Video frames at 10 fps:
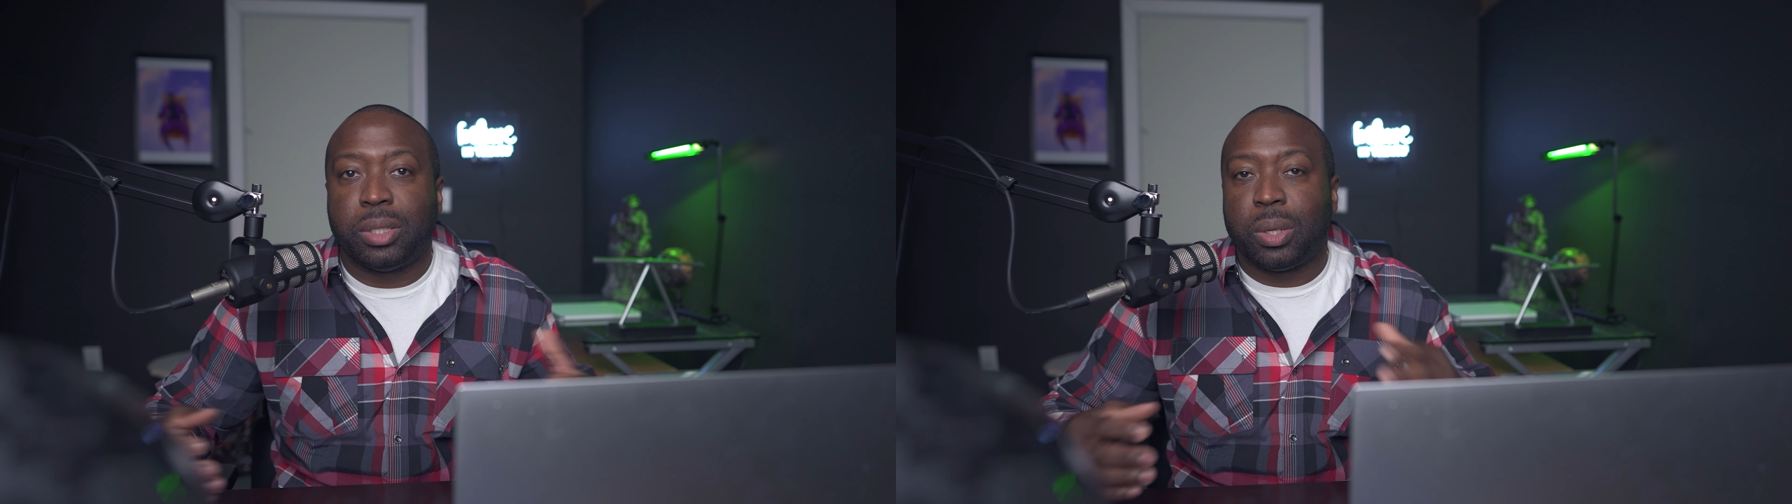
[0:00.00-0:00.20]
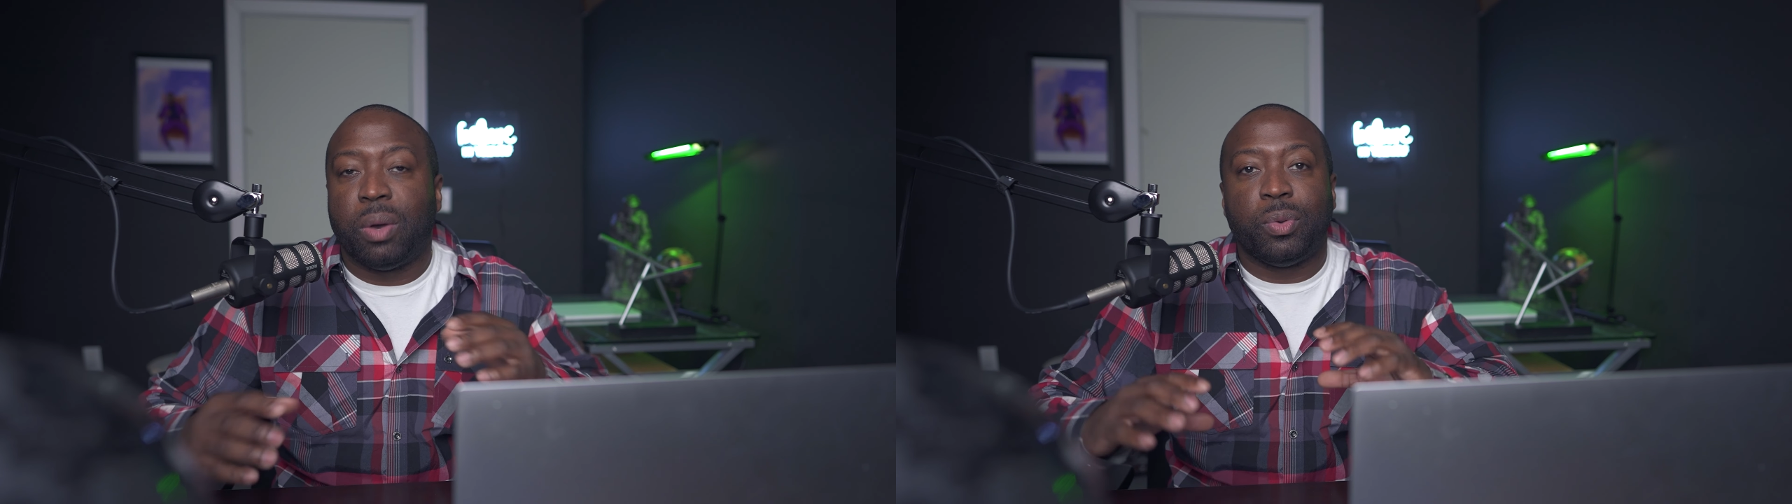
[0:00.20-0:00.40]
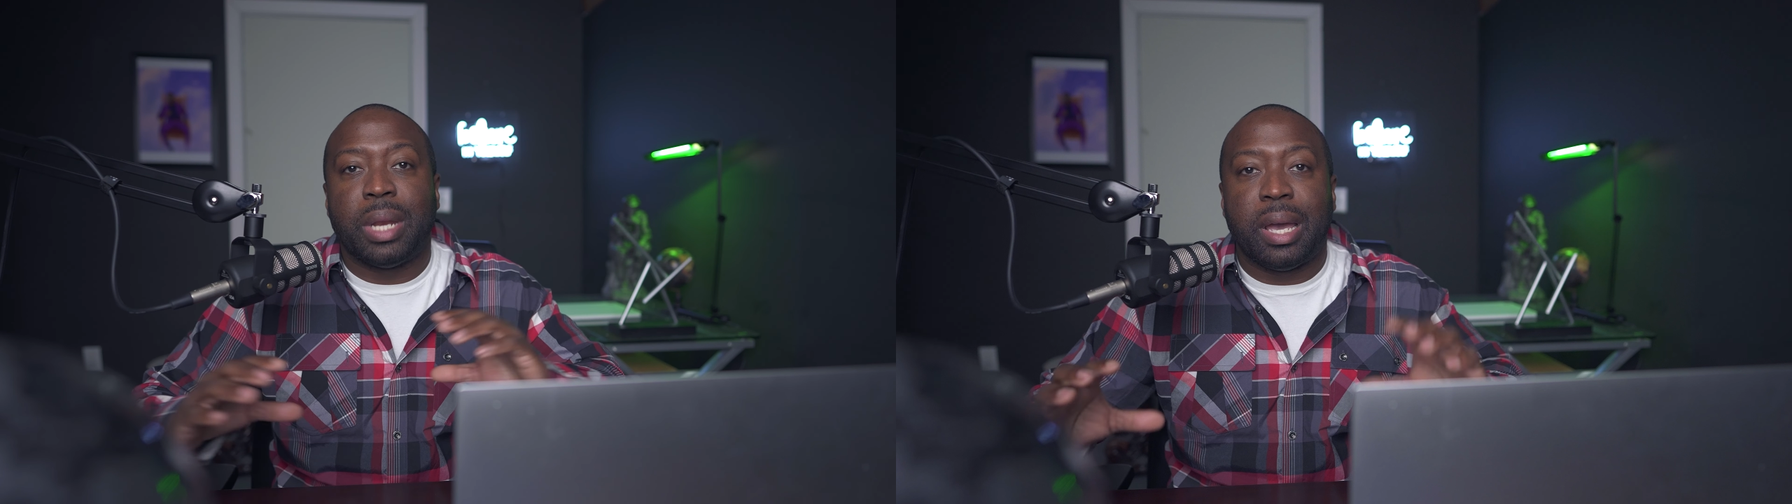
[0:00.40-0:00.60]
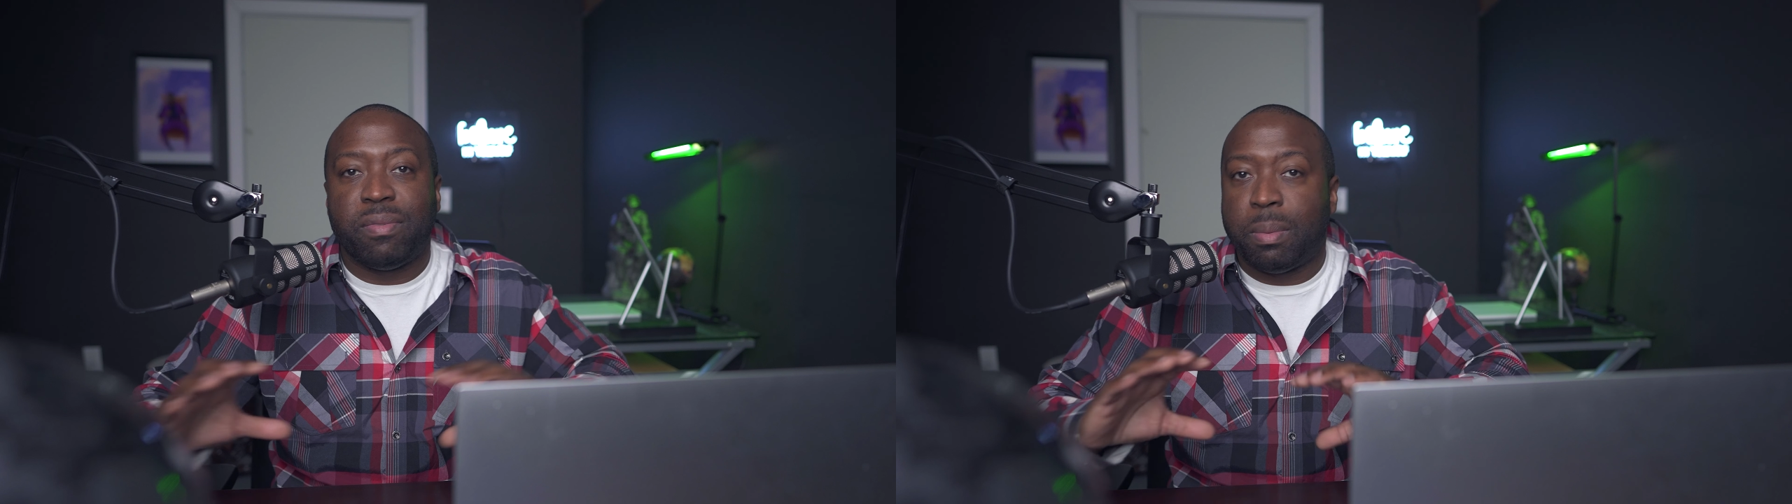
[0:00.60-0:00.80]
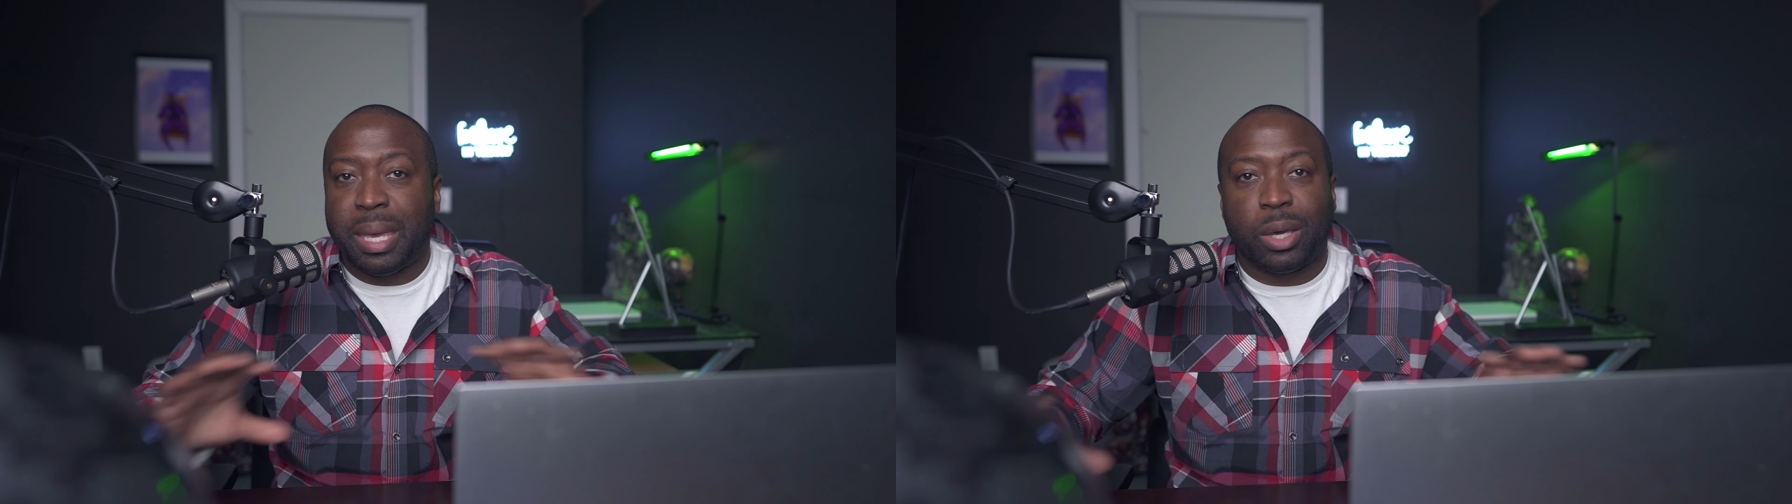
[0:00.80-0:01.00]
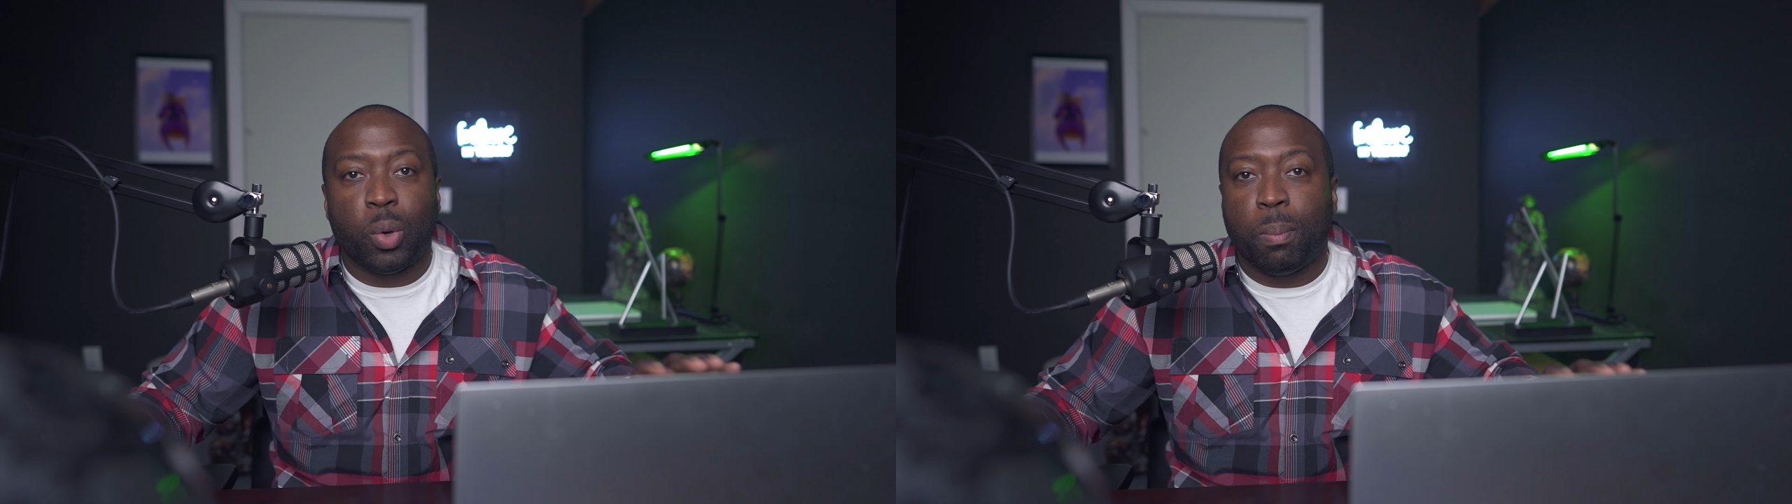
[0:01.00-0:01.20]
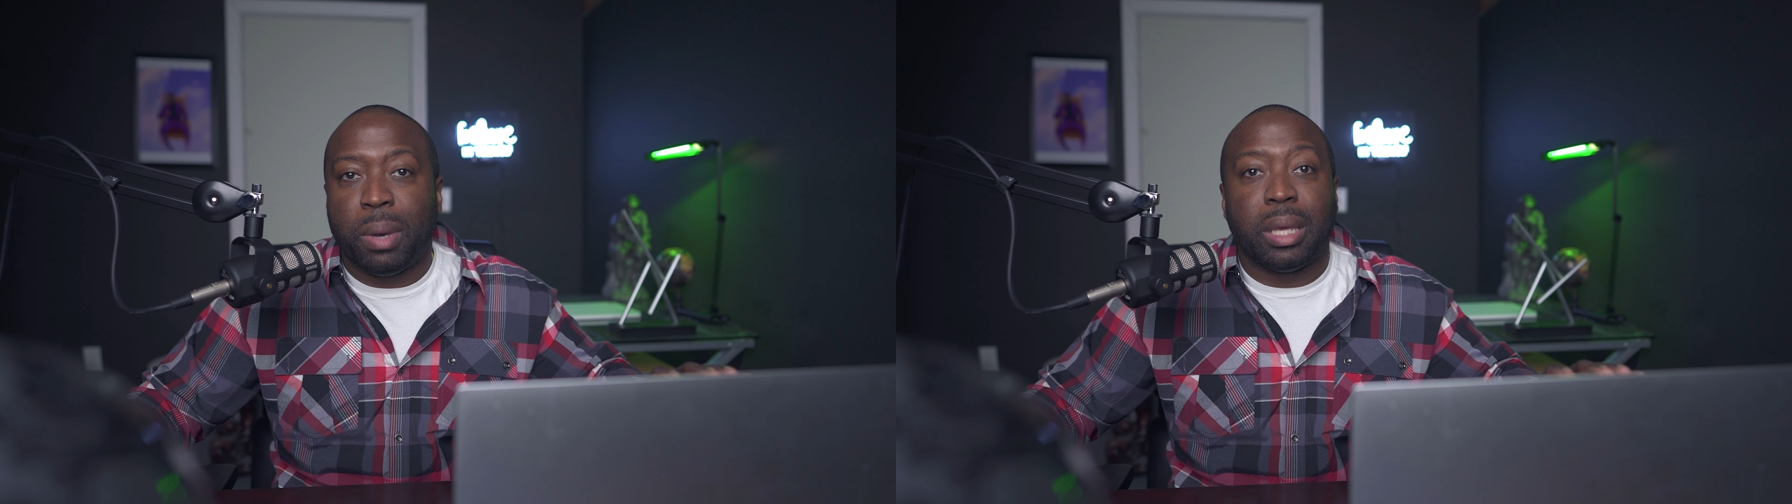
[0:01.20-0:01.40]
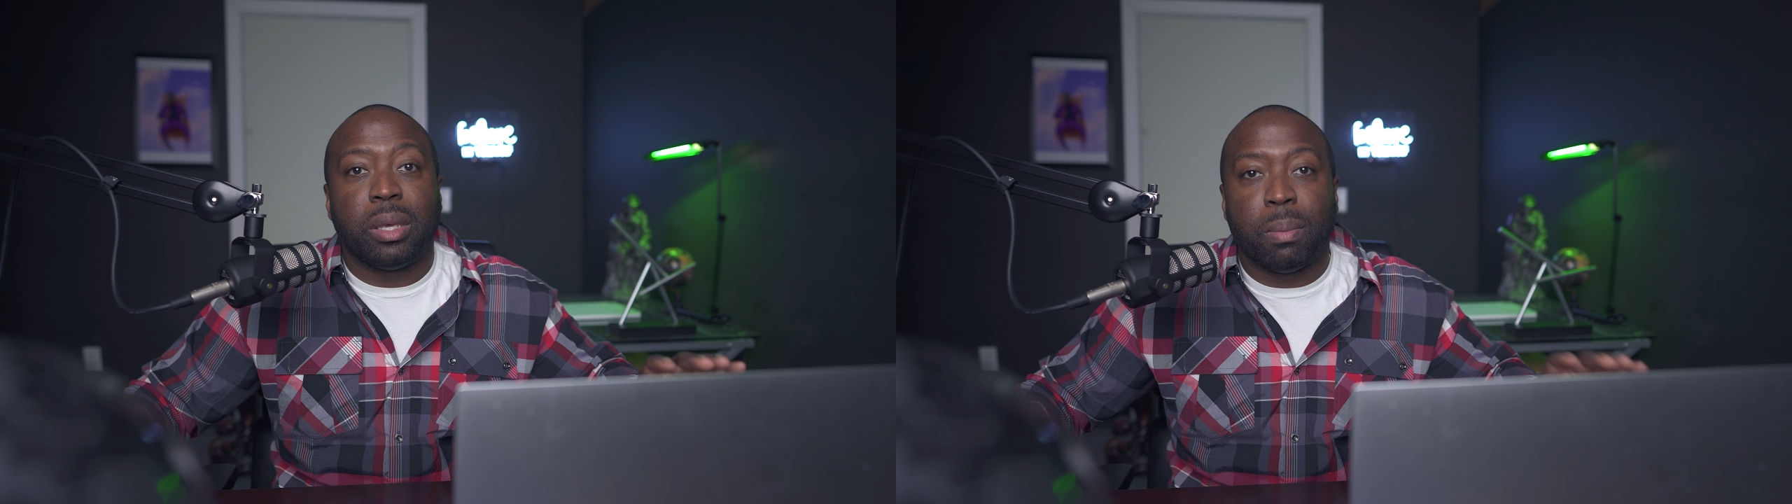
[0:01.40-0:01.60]
So if you're not even making no
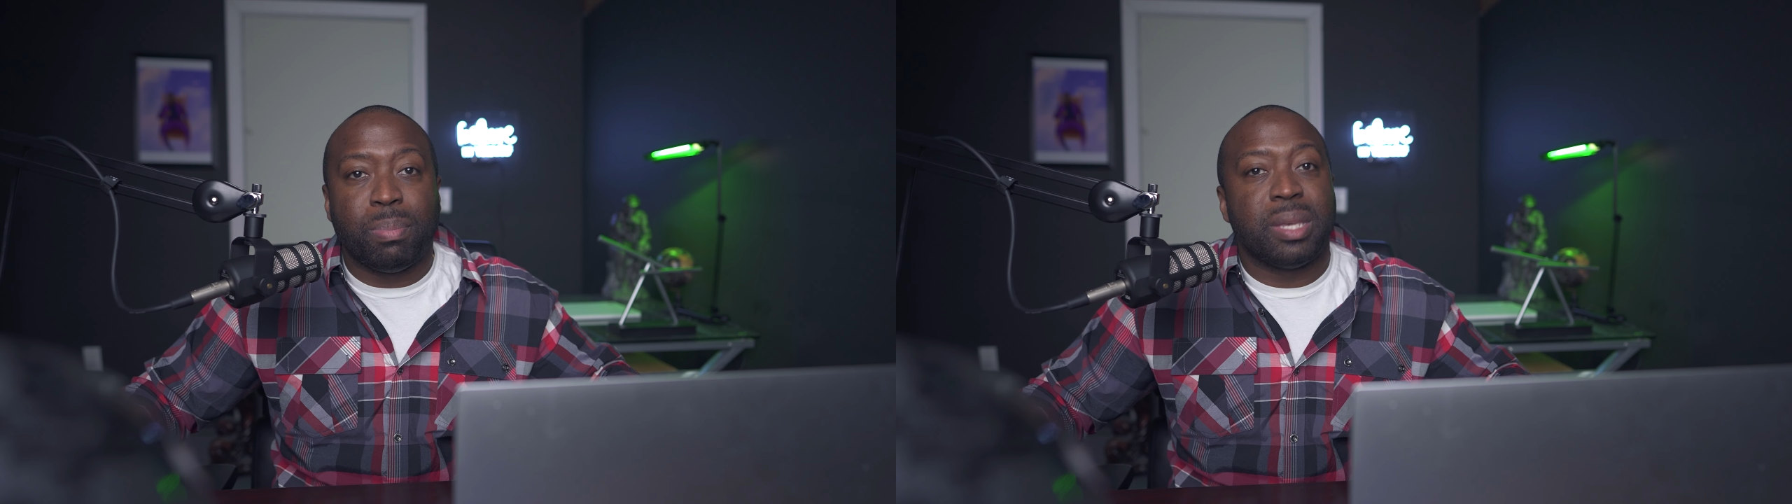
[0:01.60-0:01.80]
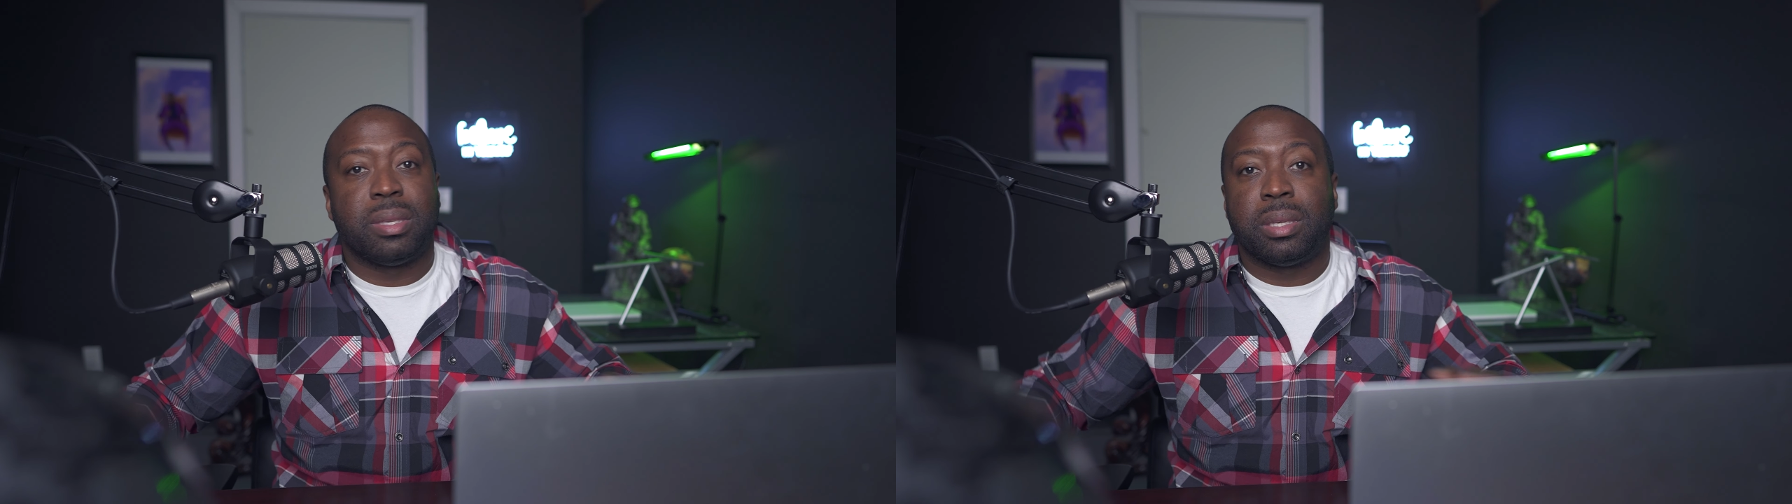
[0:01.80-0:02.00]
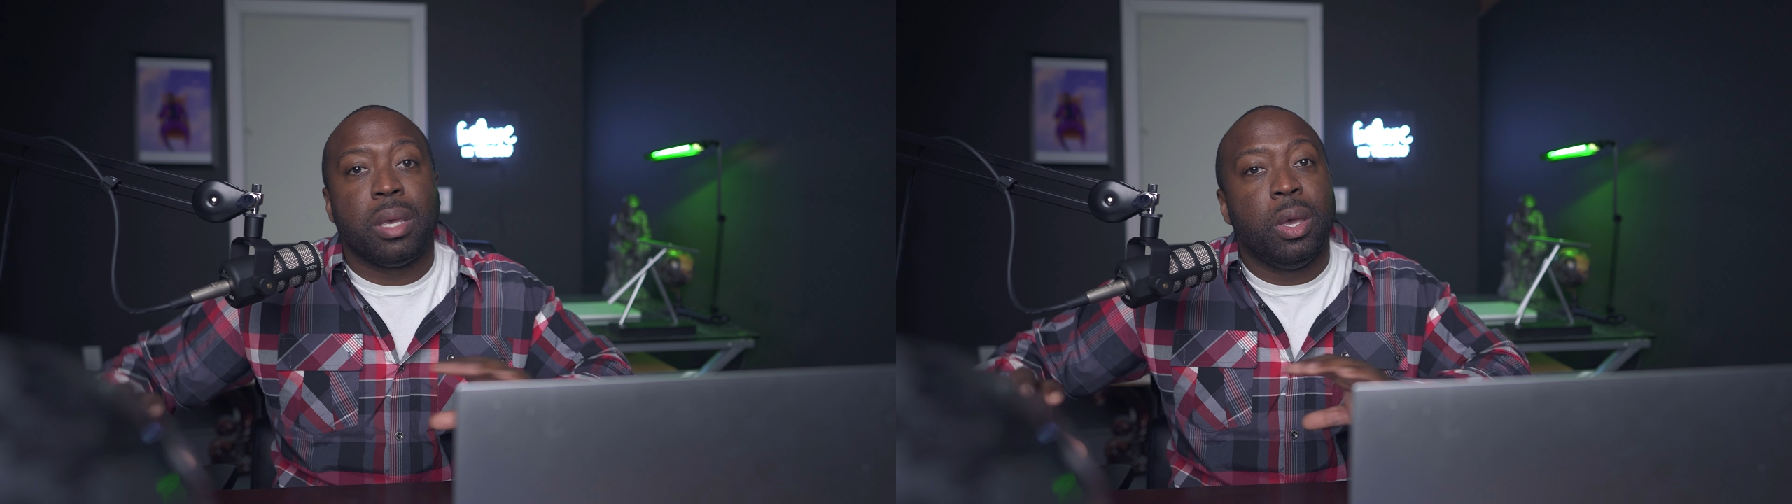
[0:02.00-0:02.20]
money in your business,